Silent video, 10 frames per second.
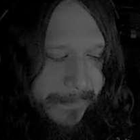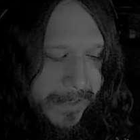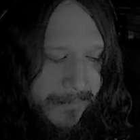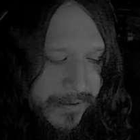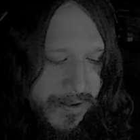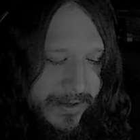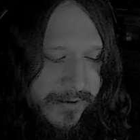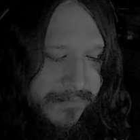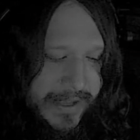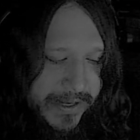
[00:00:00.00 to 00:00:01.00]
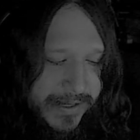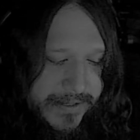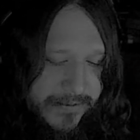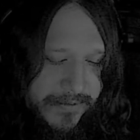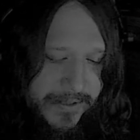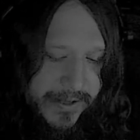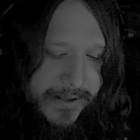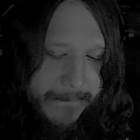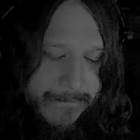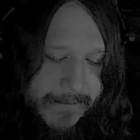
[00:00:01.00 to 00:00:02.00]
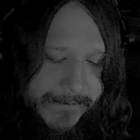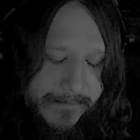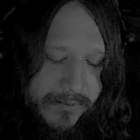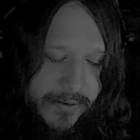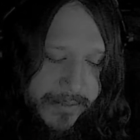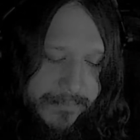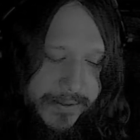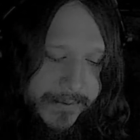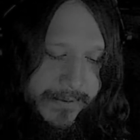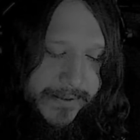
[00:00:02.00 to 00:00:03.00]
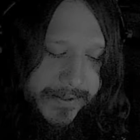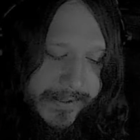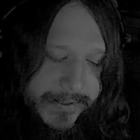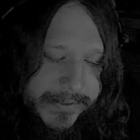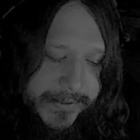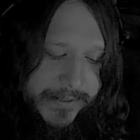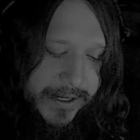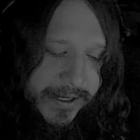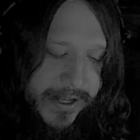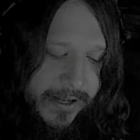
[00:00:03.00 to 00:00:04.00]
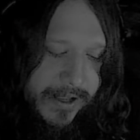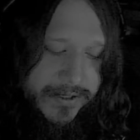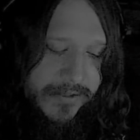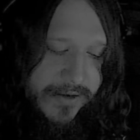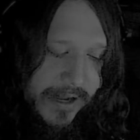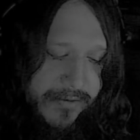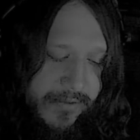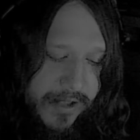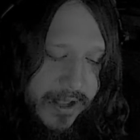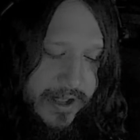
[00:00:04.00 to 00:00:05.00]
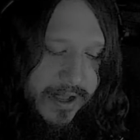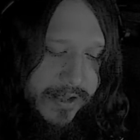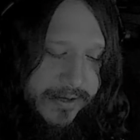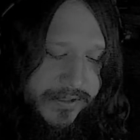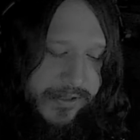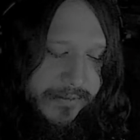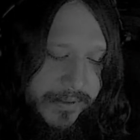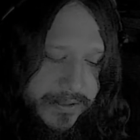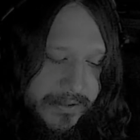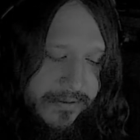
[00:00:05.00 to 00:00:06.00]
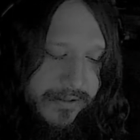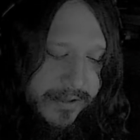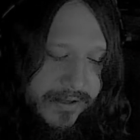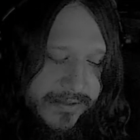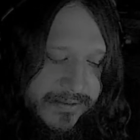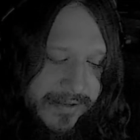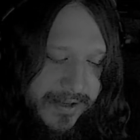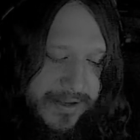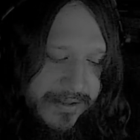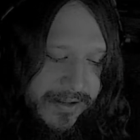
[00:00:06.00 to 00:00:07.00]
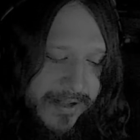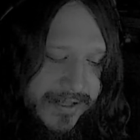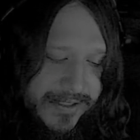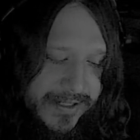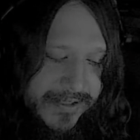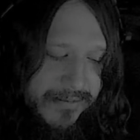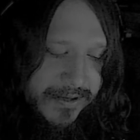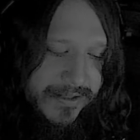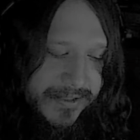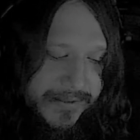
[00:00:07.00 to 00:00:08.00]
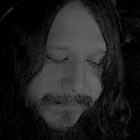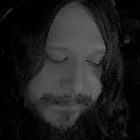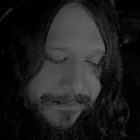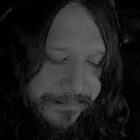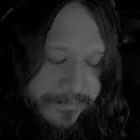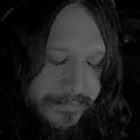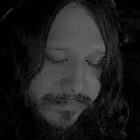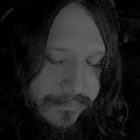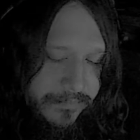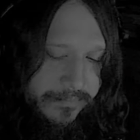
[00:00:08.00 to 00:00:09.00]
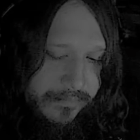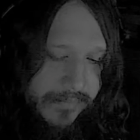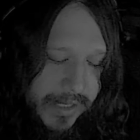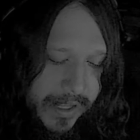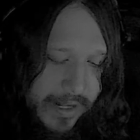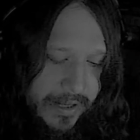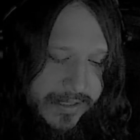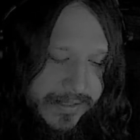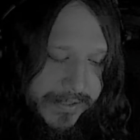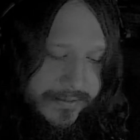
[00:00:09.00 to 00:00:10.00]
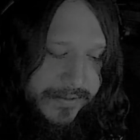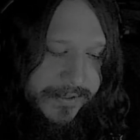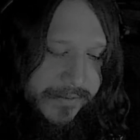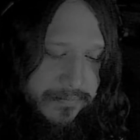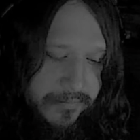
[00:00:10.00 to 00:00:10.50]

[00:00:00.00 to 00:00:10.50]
I'll probably go back into it again at some point, but I kind of lost track of a lot of geopolitical things for like the last 6 months. Kind of lost interest.